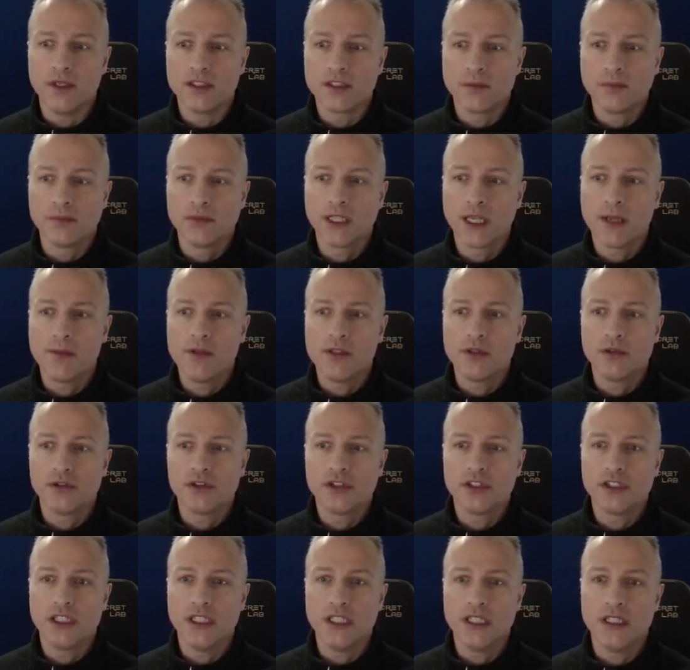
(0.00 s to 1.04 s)
Sometimes you'll
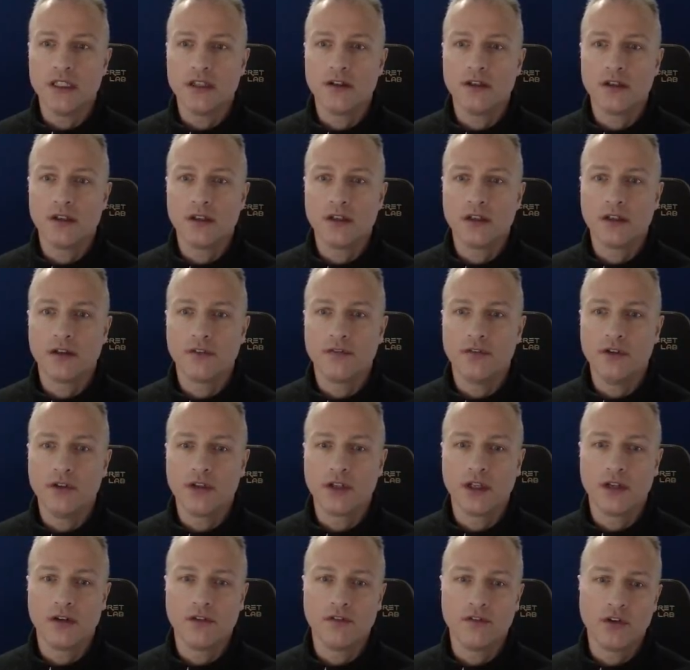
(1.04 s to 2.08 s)
see, if you
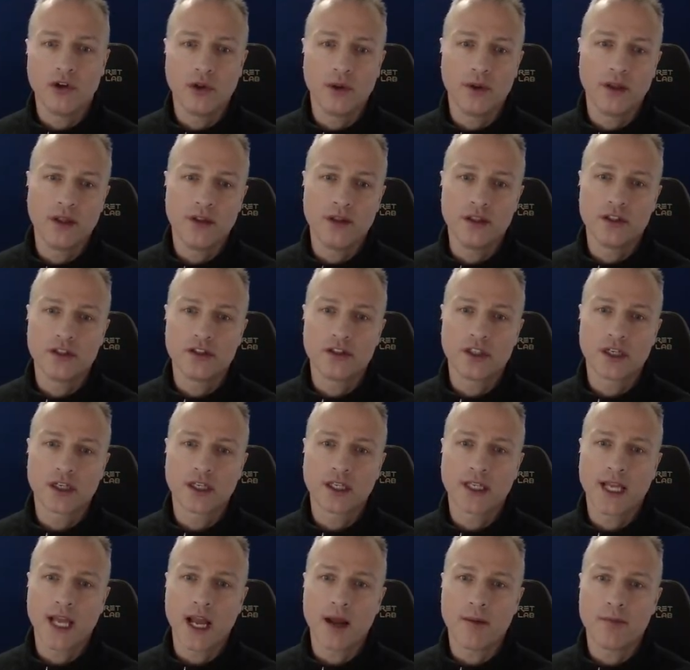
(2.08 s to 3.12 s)
can follow it, there's a
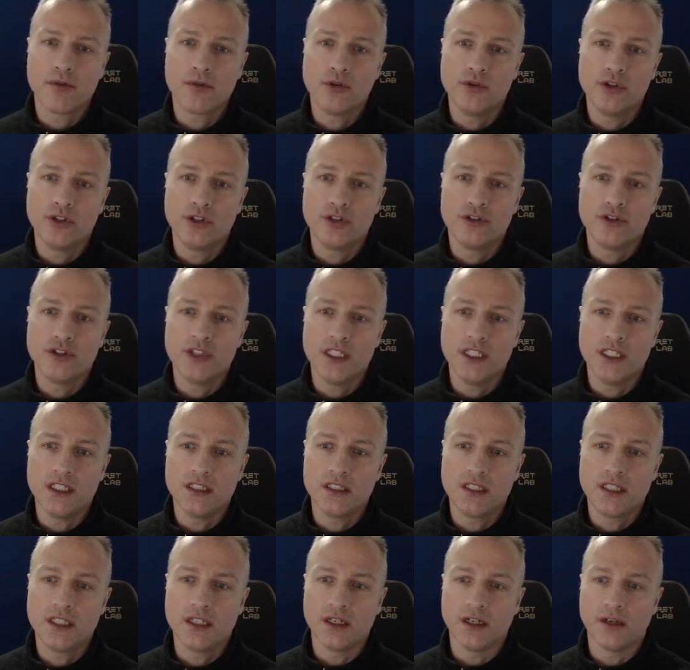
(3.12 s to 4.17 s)
gap through the
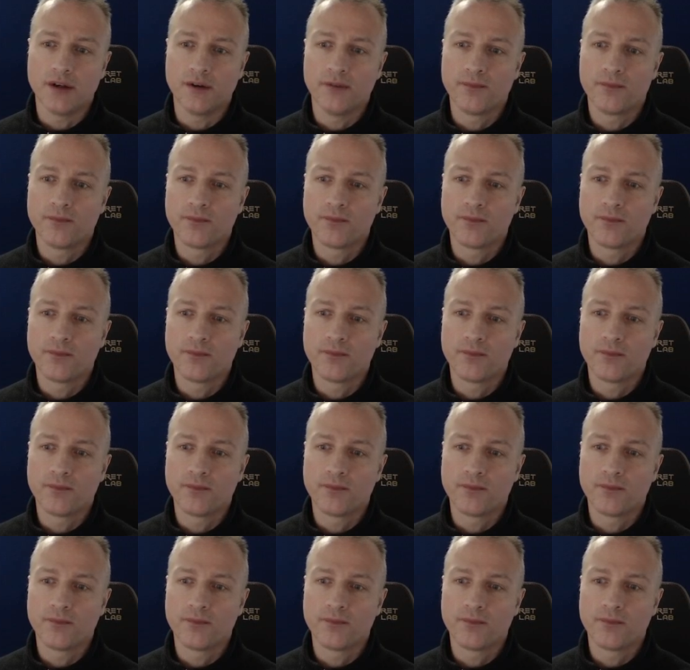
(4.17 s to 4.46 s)
trees here.